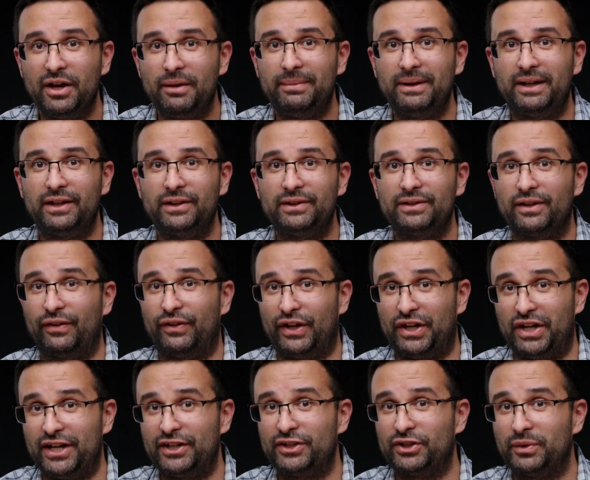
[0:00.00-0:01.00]
because the
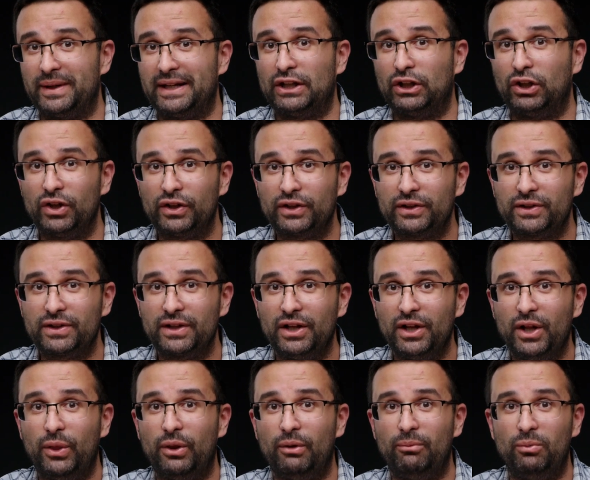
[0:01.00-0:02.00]
nicer it looks,
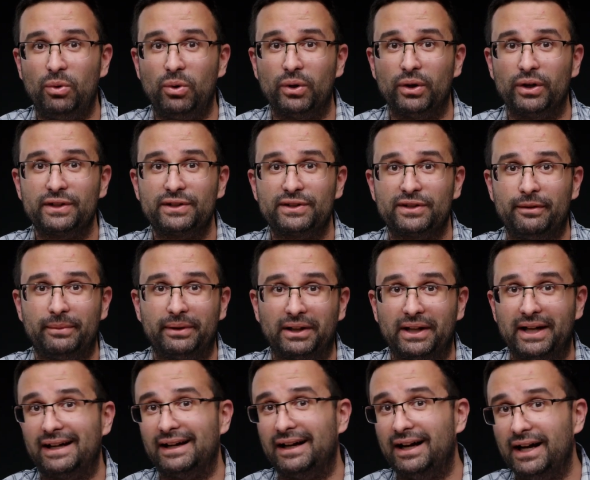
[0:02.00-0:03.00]
the more someone
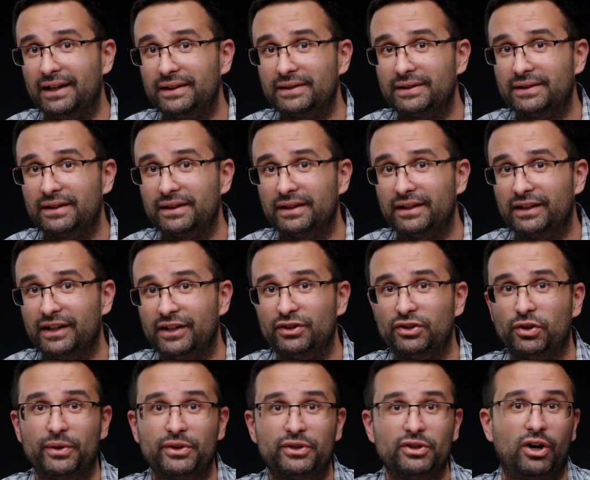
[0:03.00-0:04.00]
like us is
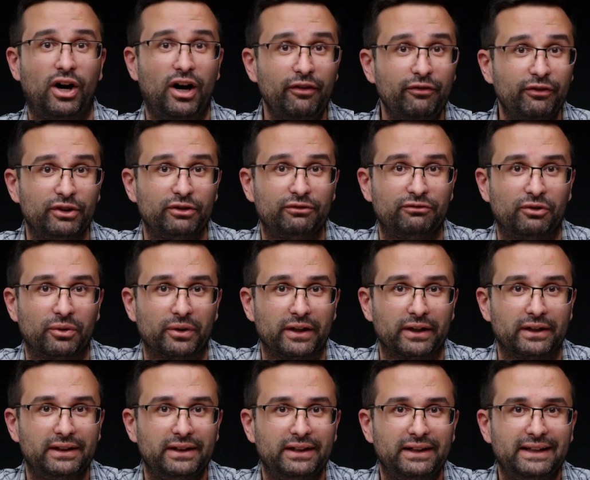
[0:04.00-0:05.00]
going to offer you for it.